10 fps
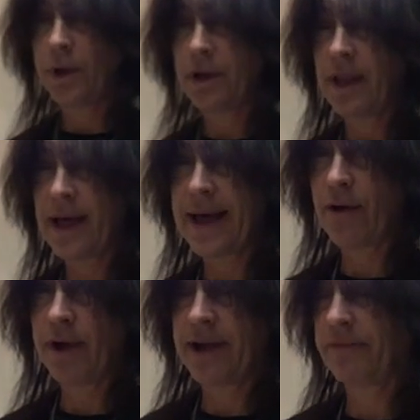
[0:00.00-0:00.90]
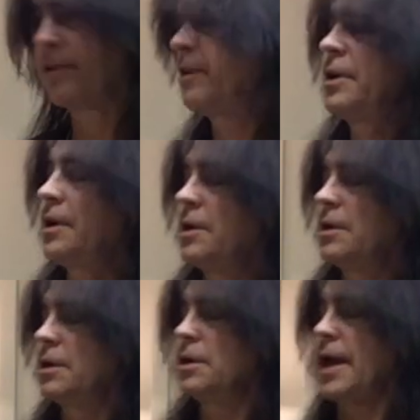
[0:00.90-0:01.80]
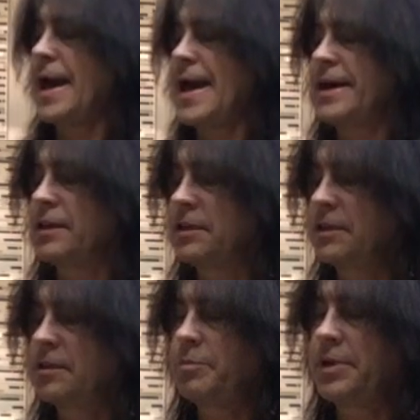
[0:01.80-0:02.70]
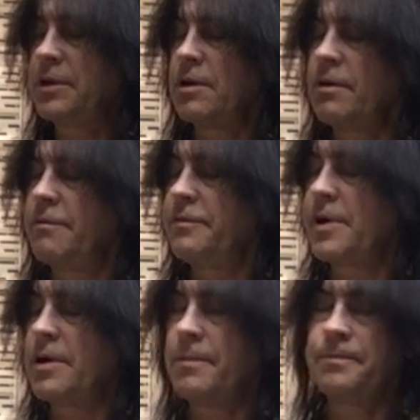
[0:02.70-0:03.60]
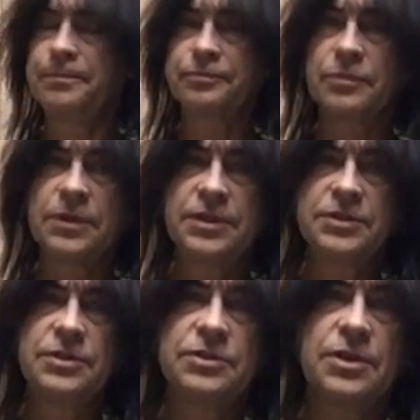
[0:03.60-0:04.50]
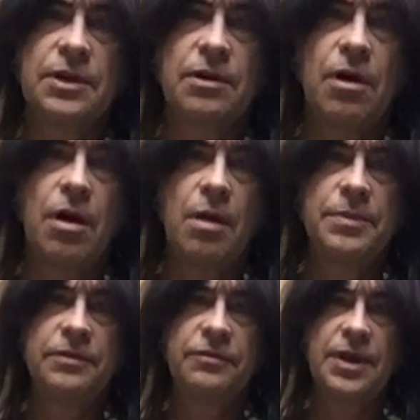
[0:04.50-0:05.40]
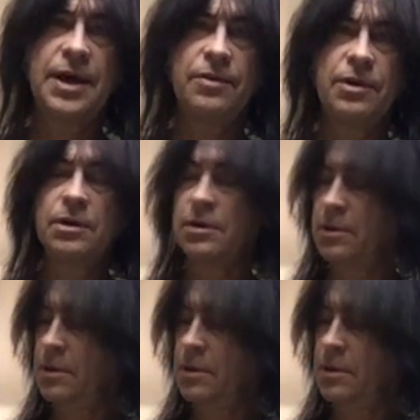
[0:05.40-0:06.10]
will, however, add a little bit of, this is almond flour.